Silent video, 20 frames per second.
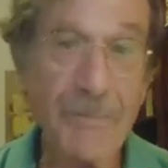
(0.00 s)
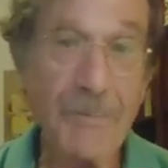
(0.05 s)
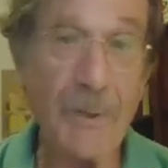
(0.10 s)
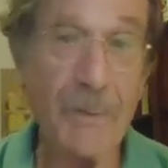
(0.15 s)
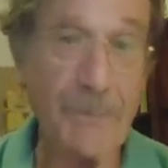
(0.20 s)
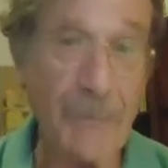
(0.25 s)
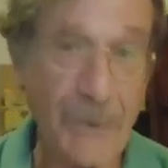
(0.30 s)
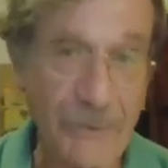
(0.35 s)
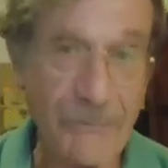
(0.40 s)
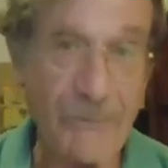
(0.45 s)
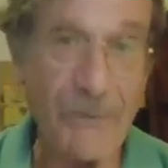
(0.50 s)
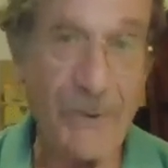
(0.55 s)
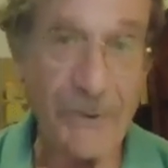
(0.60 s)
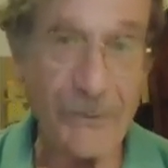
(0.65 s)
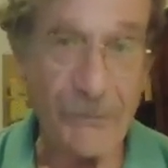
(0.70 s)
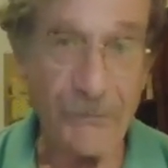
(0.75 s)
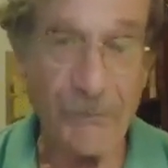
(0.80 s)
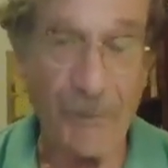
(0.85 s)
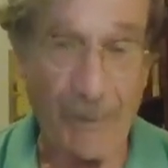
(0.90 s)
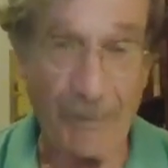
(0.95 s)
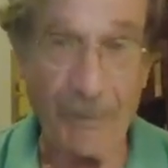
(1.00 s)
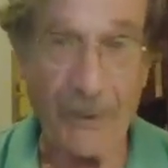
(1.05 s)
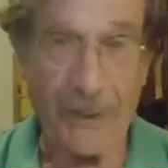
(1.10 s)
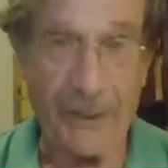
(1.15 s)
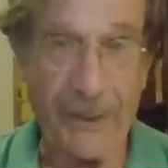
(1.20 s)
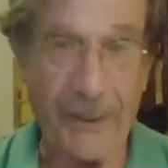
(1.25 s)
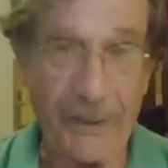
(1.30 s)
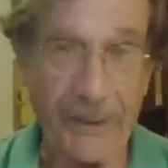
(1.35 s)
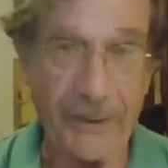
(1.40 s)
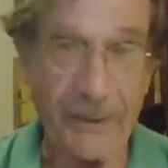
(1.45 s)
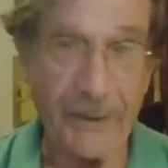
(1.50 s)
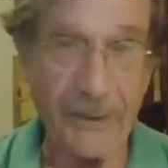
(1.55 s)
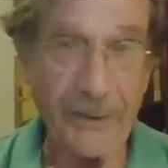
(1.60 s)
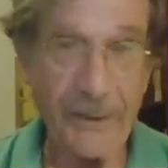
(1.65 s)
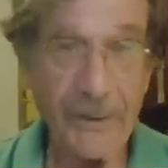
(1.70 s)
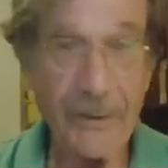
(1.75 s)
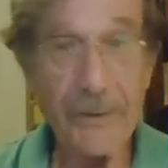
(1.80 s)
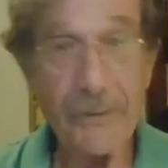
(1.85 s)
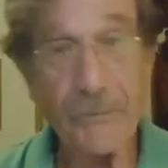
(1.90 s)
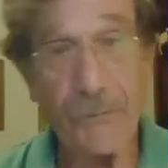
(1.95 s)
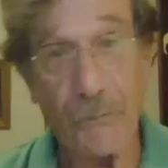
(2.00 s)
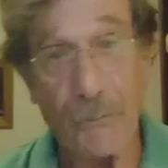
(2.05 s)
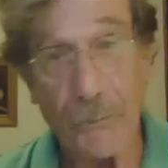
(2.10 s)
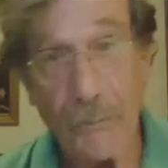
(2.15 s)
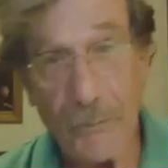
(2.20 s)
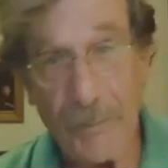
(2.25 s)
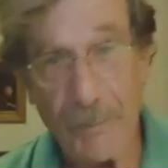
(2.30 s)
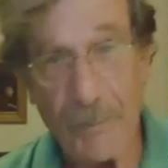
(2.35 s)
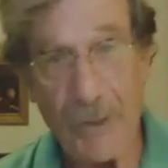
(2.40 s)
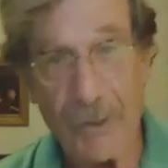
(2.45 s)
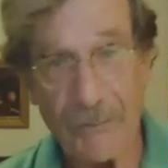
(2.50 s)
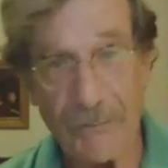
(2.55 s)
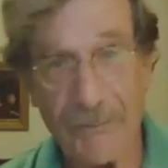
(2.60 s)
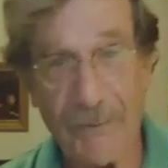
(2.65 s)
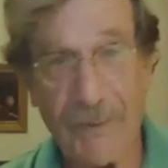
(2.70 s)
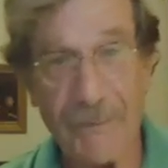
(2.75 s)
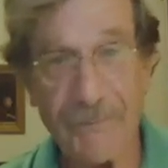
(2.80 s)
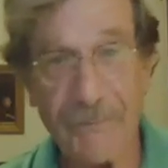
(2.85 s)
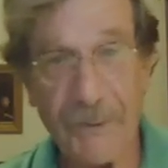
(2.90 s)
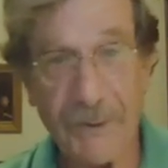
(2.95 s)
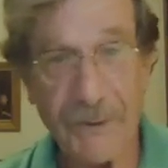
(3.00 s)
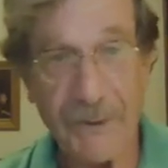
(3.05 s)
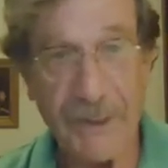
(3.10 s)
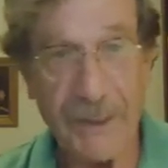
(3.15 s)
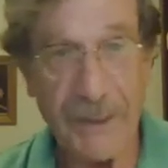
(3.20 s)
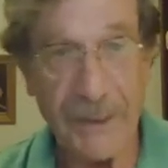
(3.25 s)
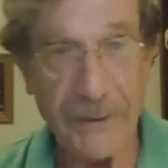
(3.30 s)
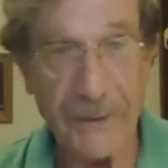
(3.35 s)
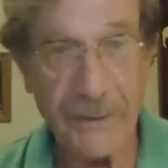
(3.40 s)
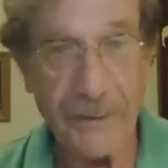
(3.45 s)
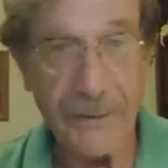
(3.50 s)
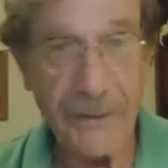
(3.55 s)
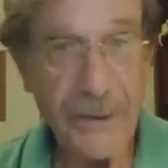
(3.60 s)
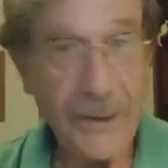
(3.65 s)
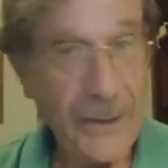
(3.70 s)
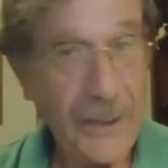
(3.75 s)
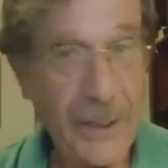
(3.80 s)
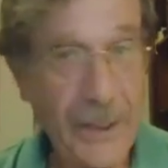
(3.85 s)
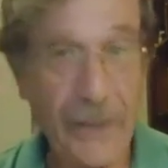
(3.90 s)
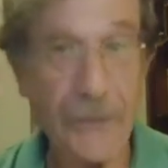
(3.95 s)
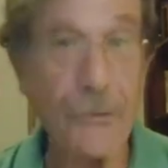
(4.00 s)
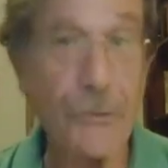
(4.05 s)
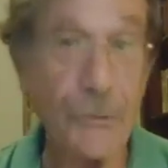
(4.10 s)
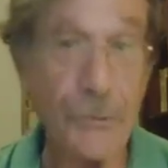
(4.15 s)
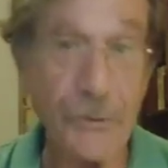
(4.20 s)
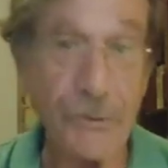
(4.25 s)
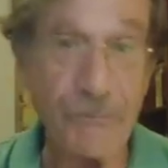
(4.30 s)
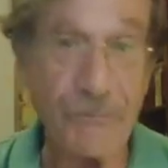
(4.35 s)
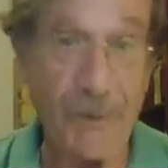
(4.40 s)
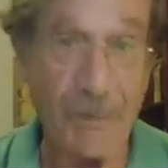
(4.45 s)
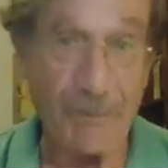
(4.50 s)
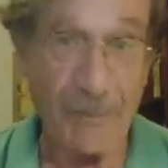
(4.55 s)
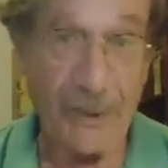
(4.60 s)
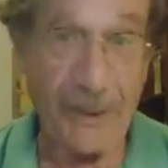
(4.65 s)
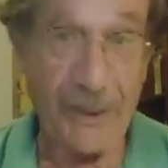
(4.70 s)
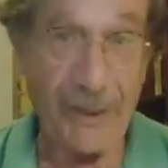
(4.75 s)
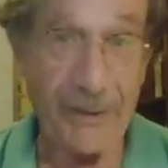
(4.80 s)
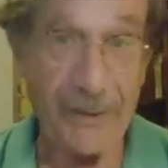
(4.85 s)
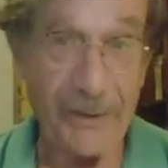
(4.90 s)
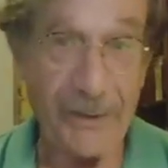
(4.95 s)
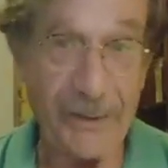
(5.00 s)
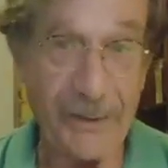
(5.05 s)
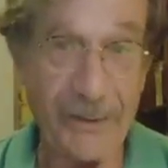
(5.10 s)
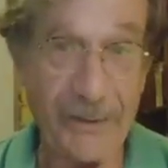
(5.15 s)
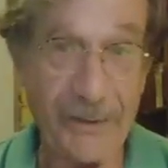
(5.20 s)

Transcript: People tried to replicate it, true, about 5 years later, and couldn't replicate it.